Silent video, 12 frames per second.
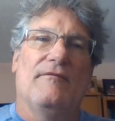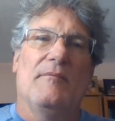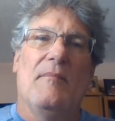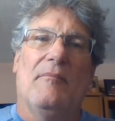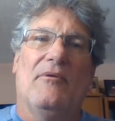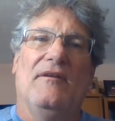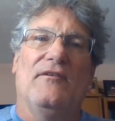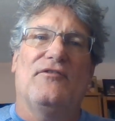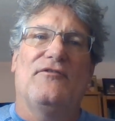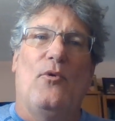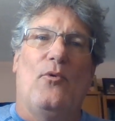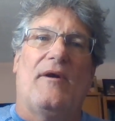You remember in the
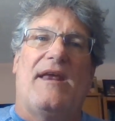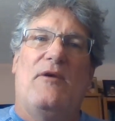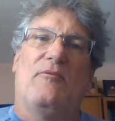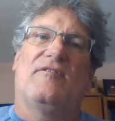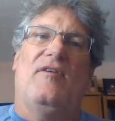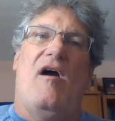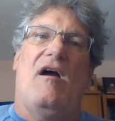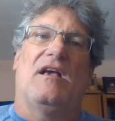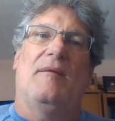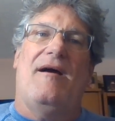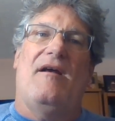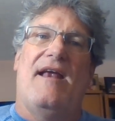story, he was
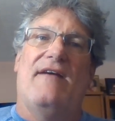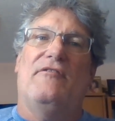talking about